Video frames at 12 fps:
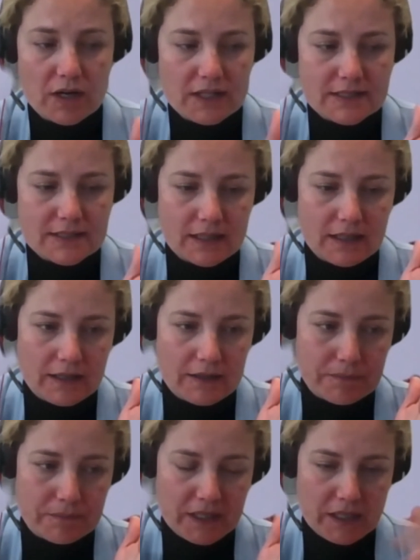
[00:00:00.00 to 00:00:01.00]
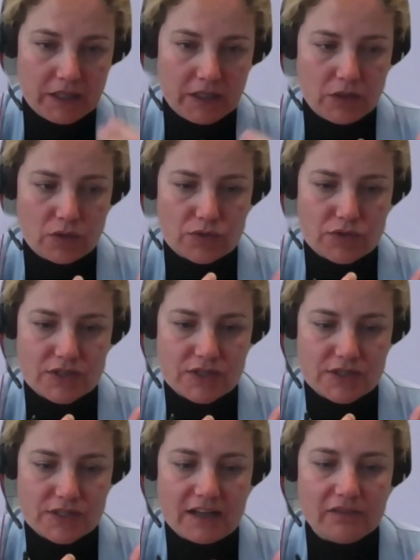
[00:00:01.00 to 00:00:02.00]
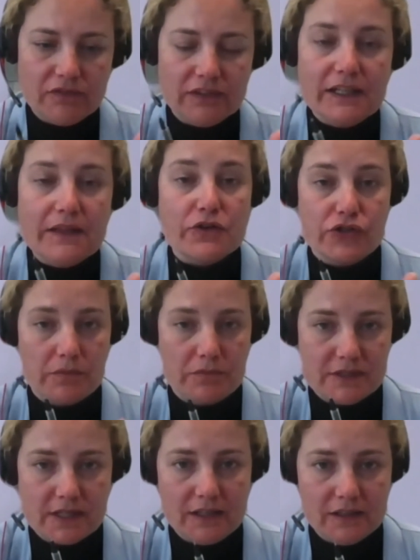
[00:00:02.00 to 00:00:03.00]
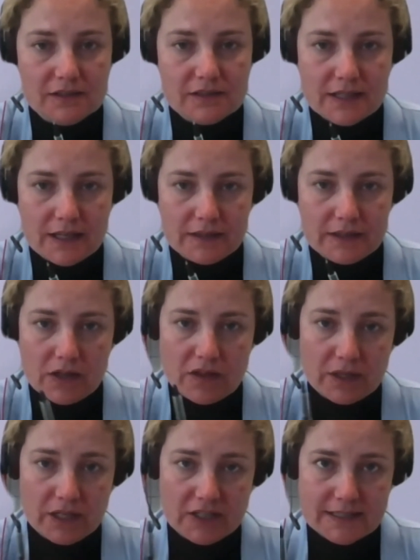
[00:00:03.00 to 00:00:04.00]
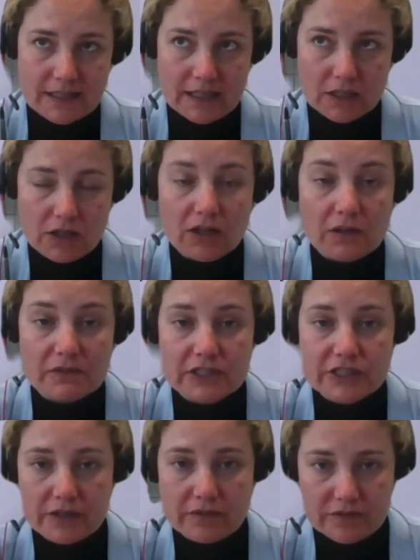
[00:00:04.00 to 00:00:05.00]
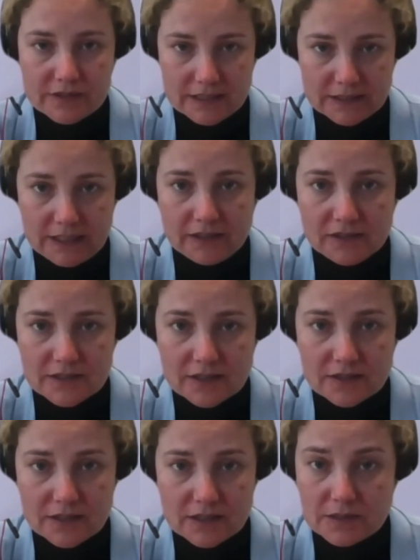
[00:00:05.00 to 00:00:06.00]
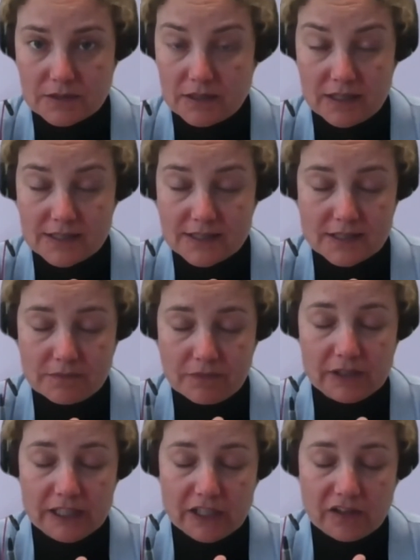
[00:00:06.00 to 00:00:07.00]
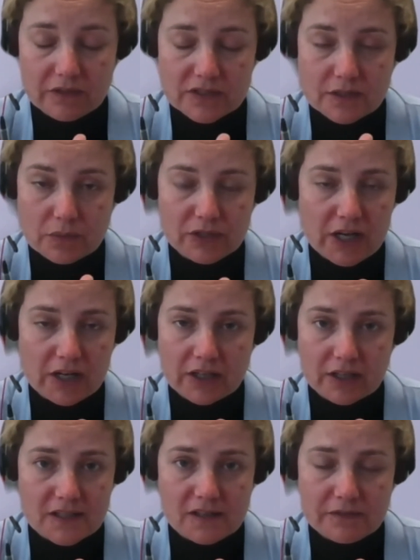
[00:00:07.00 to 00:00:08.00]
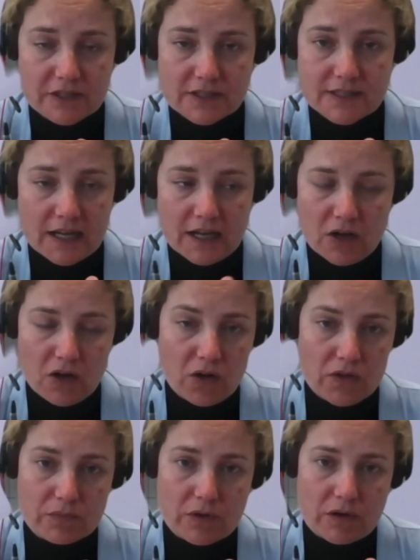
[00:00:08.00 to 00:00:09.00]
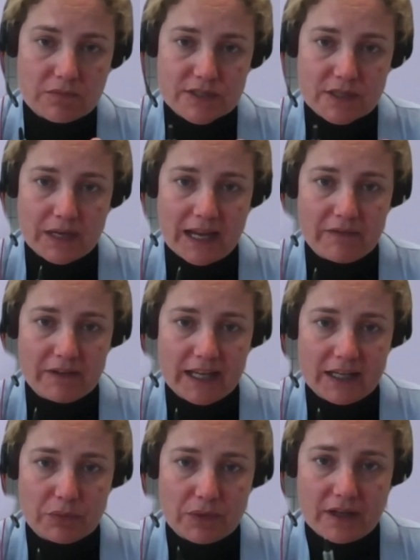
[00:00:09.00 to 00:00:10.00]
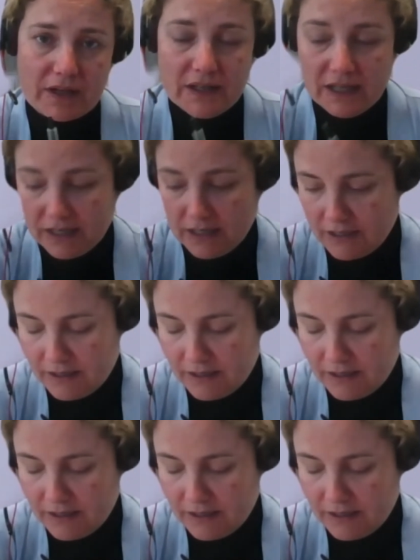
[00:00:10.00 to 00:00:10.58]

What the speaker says: One is the self-leadership skills, and the other is like collaborative skills, because it's very obvious that we're not going to solve all the problems that we have ahead without